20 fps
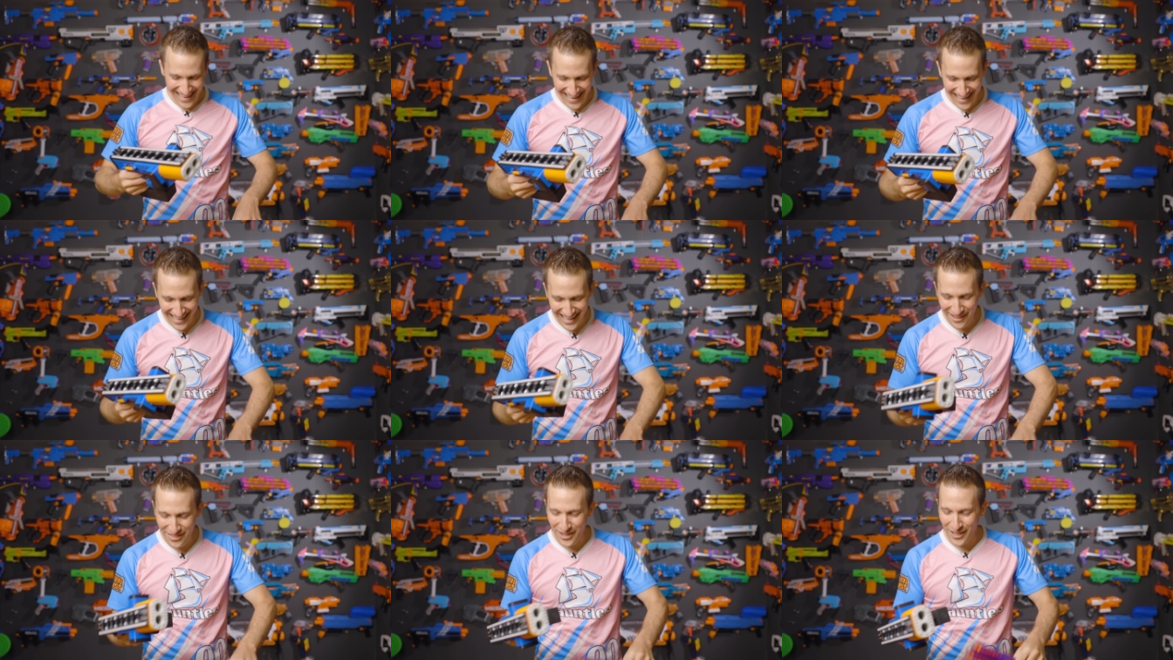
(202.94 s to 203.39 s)

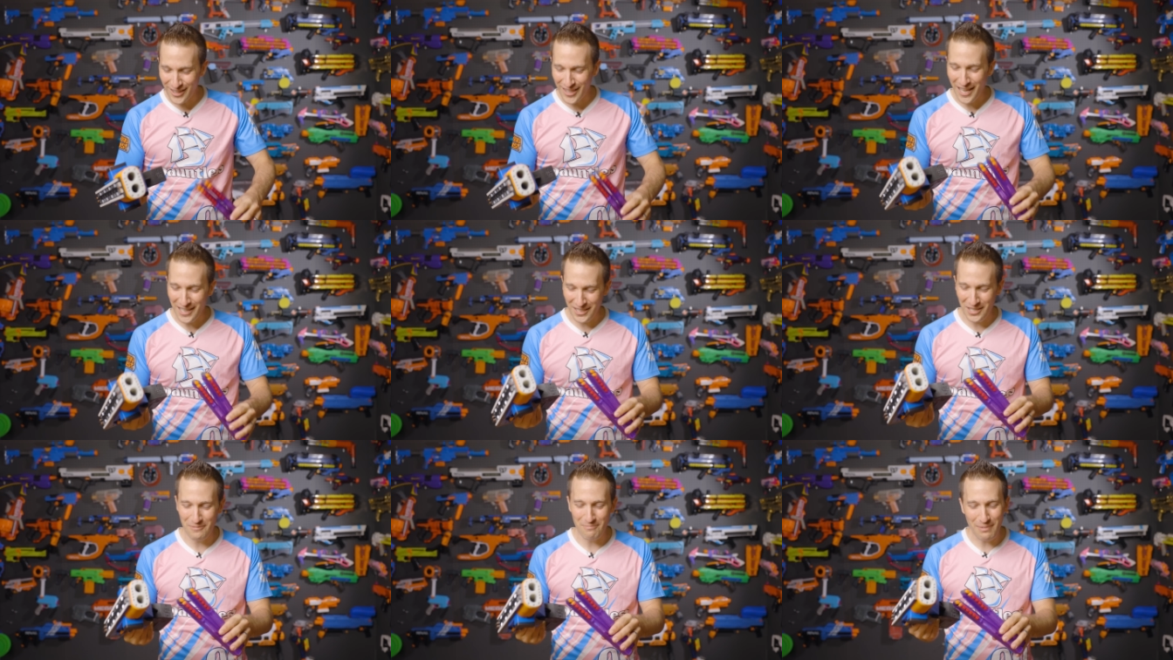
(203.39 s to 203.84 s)
and I think
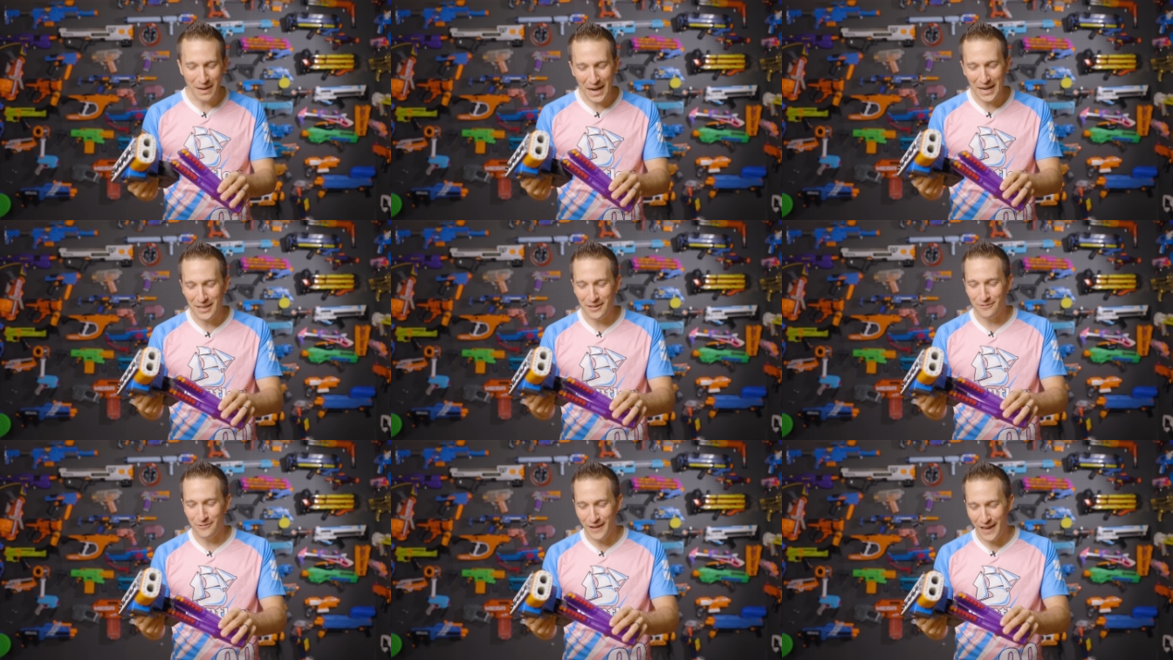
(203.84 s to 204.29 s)
that
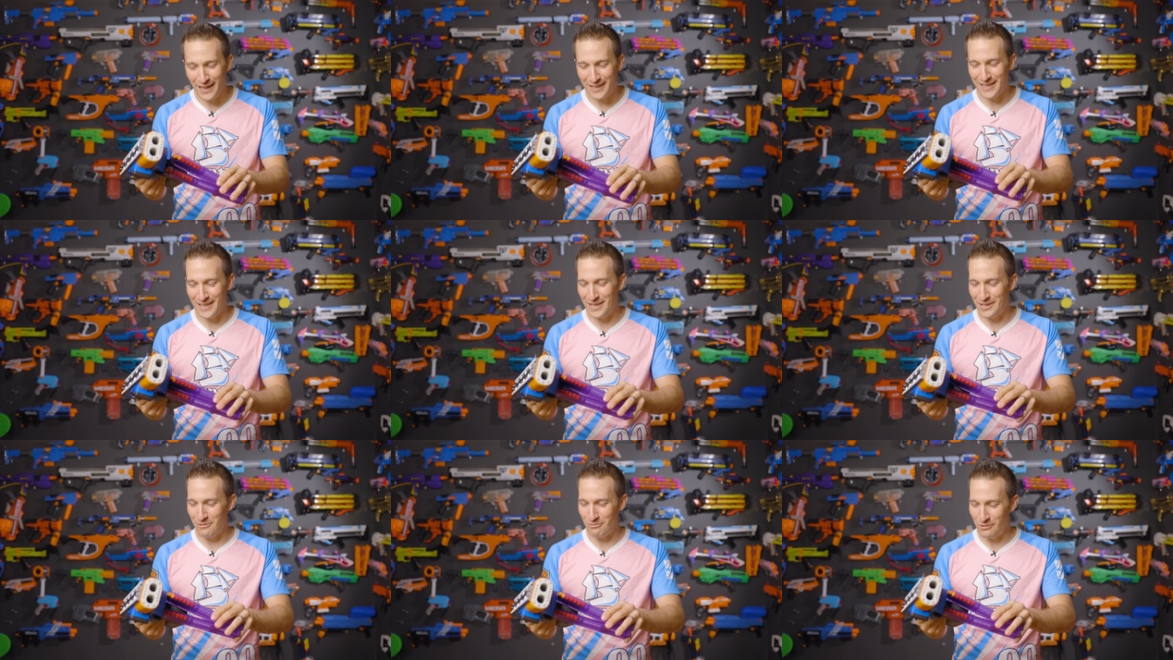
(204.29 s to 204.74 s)
combined effect
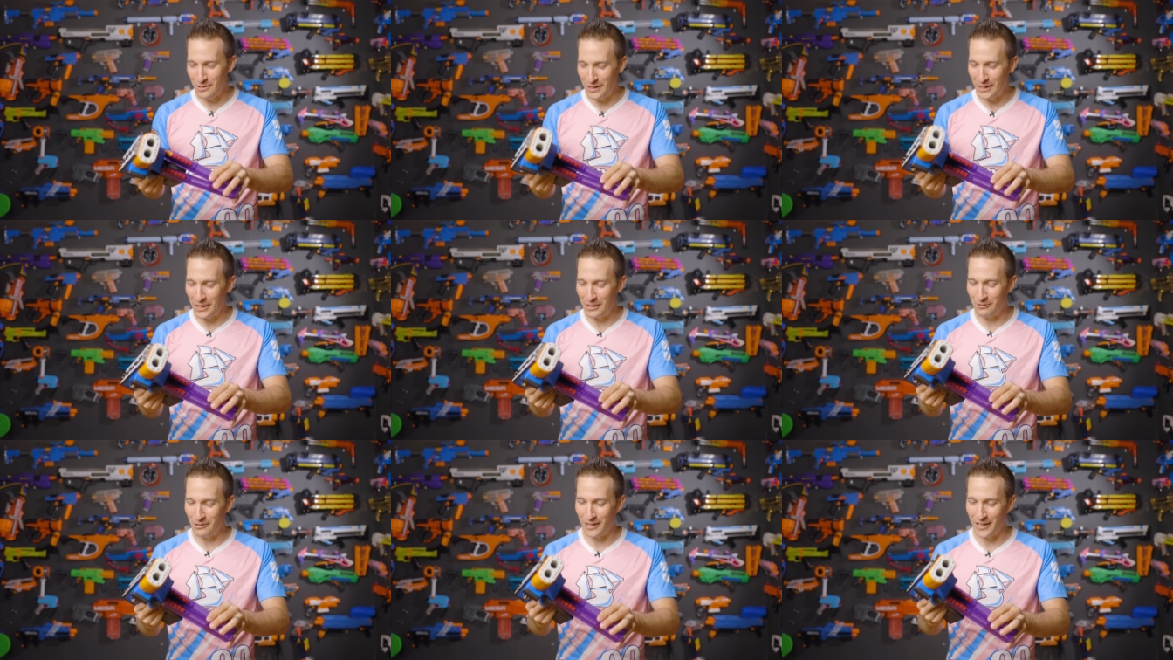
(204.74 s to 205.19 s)
is
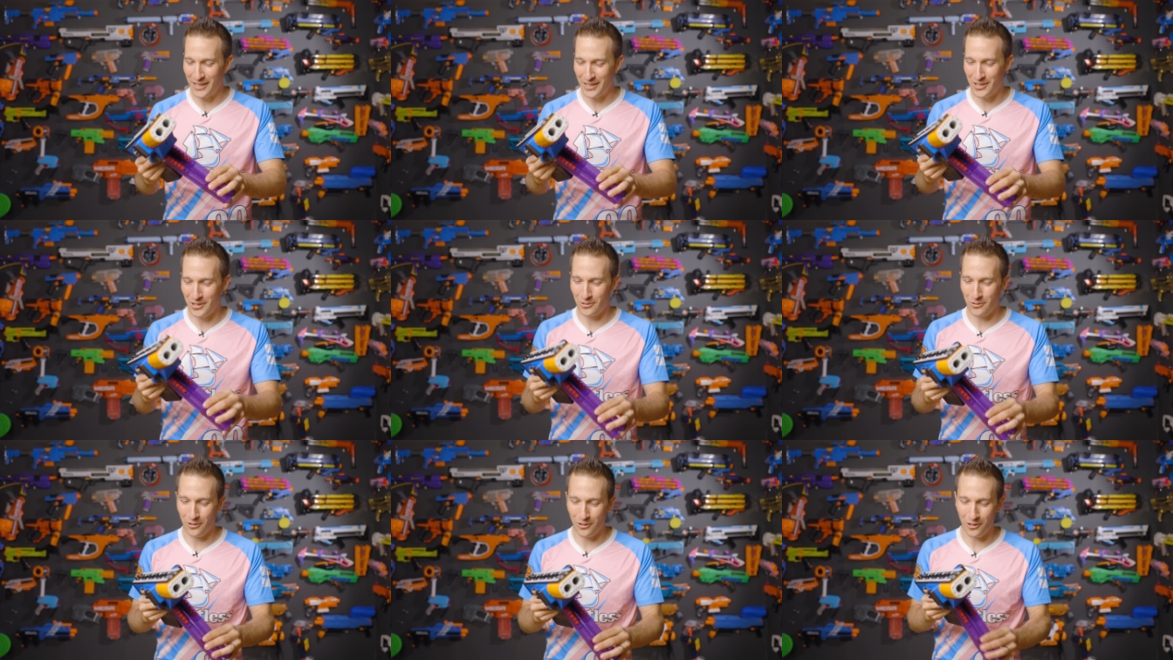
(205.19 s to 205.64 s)
really, really
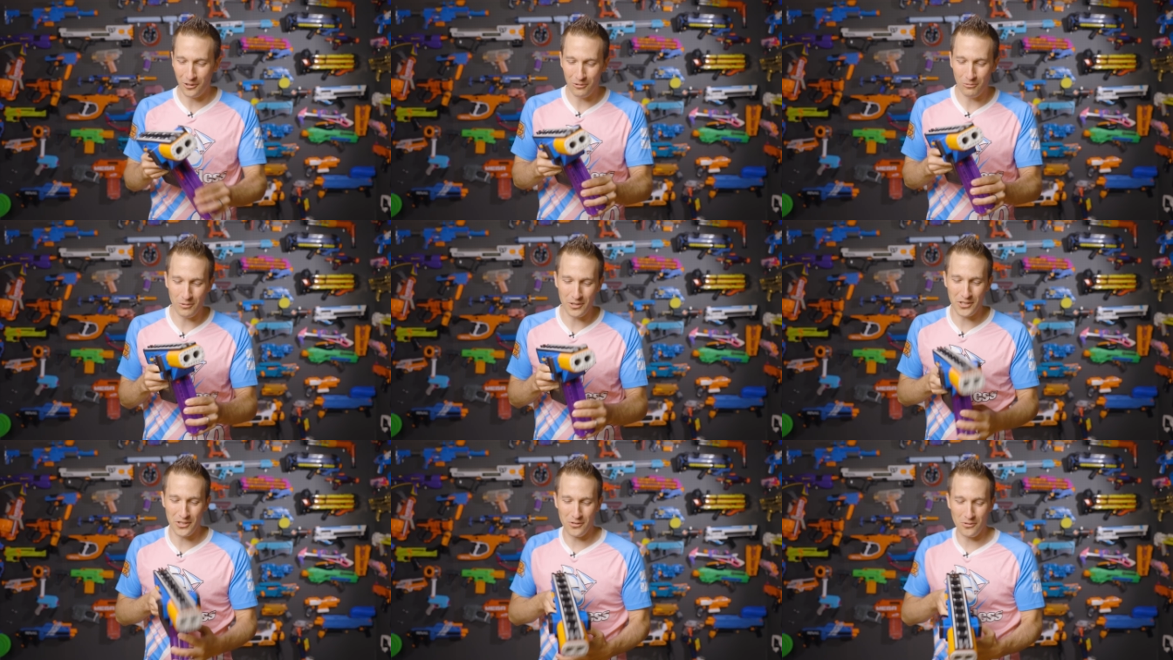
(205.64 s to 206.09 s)
cool.
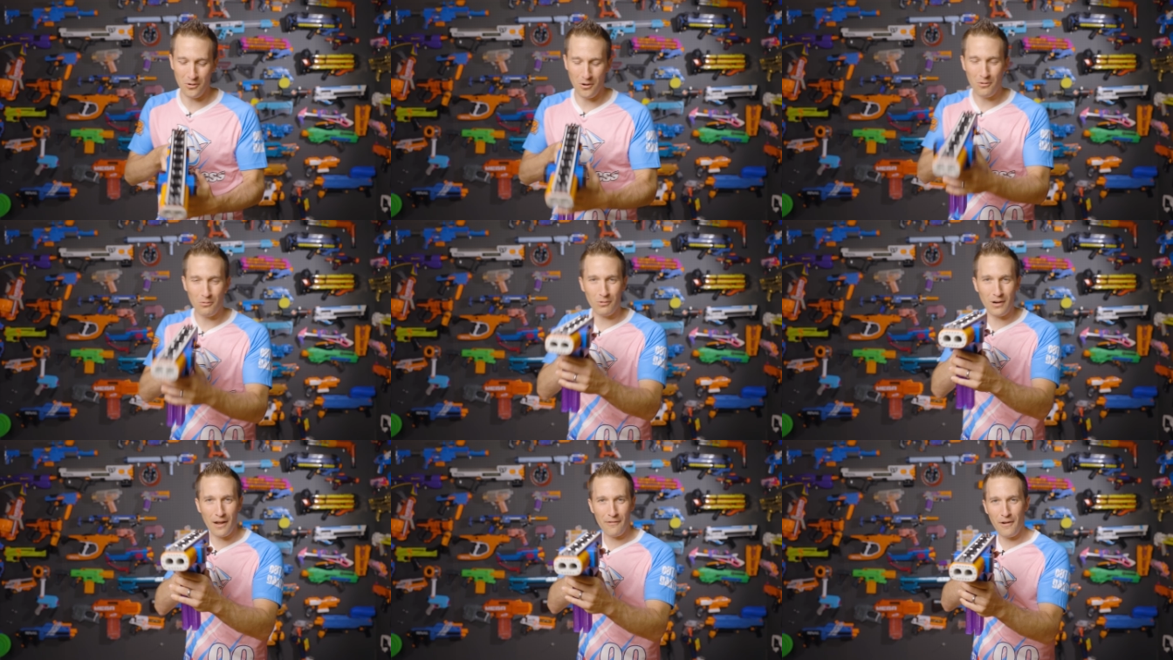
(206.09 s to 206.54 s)
When you
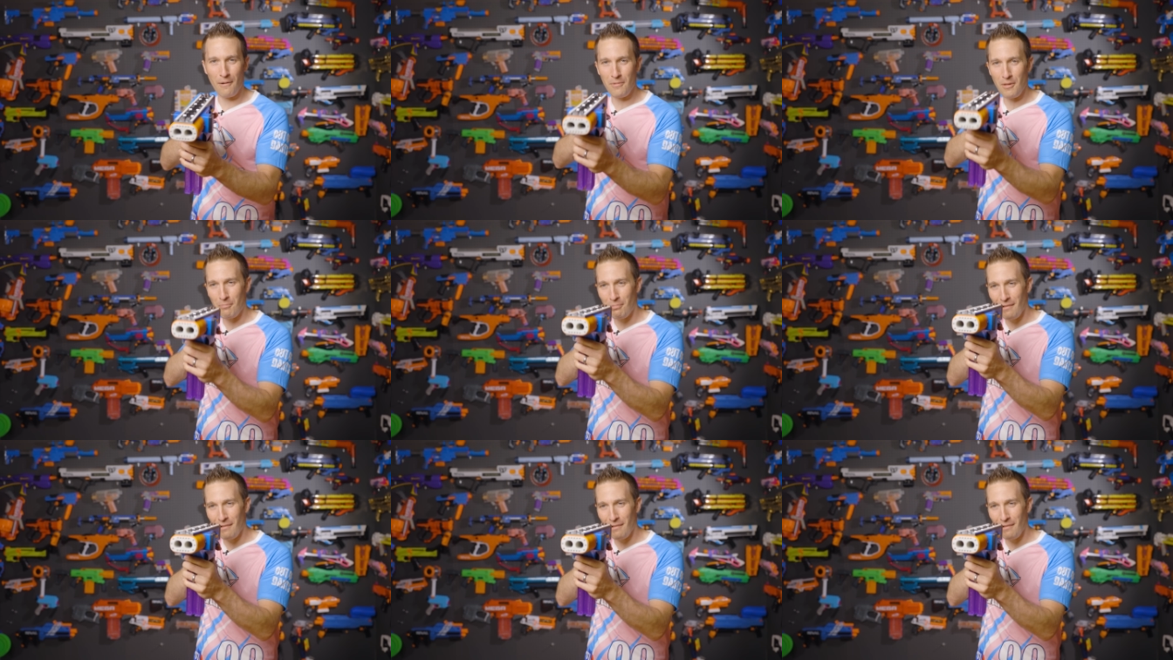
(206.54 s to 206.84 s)
rev up the